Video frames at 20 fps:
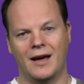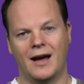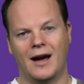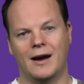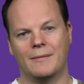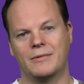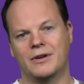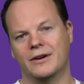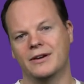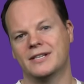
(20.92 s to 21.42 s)

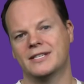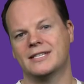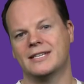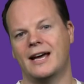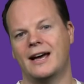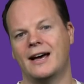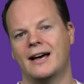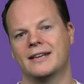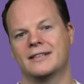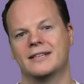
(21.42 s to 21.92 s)
I'm going to
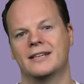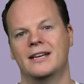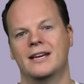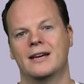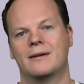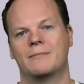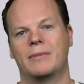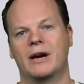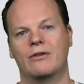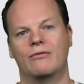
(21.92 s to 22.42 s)
start
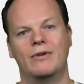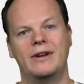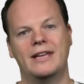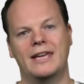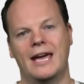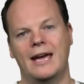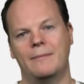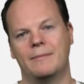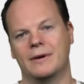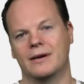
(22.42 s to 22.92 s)
by
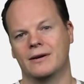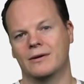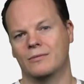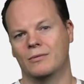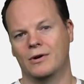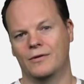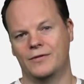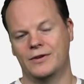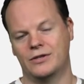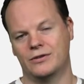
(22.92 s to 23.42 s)
recapping
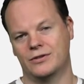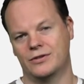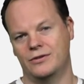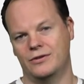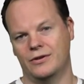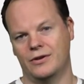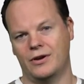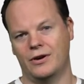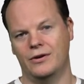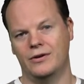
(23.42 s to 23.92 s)
what Visual
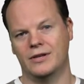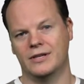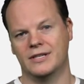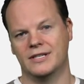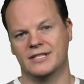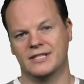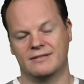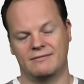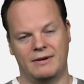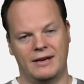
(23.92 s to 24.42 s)
Studio Code
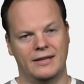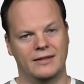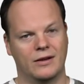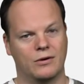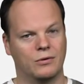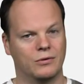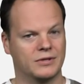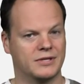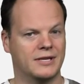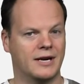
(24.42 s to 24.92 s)
is and the
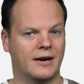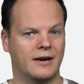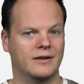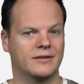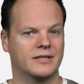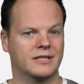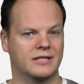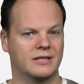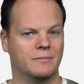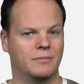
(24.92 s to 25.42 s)
core
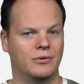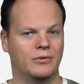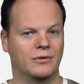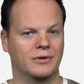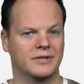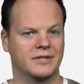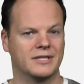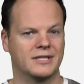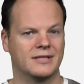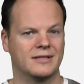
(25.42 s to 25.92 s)
scenarios it
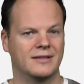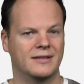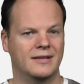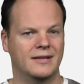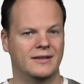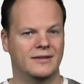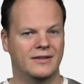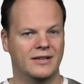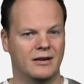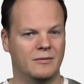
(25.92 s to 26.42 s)
supports.
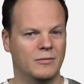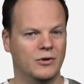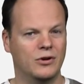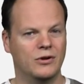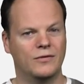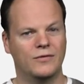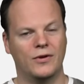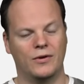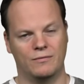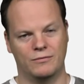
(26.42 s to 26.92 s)
Then I'll
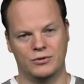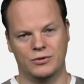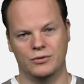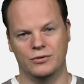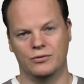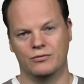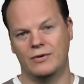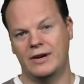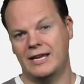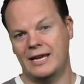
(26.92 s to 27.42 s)
move
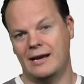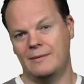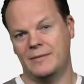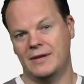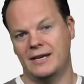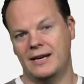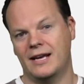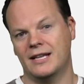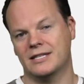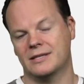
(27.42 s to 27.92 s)
to recap
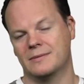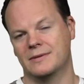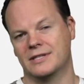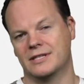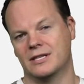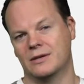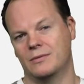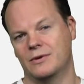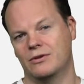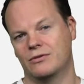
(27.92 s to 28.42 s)
the announcements
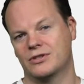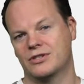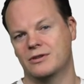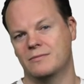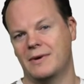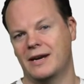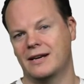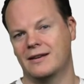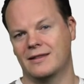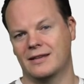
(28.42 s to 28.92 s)
that we also
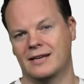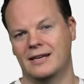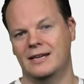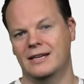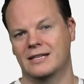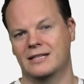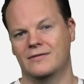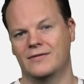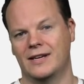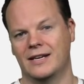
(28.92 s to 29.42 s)
made at the
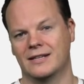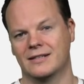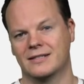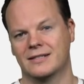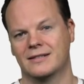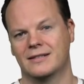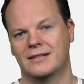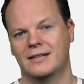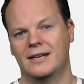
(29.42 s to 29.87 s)
Connect event.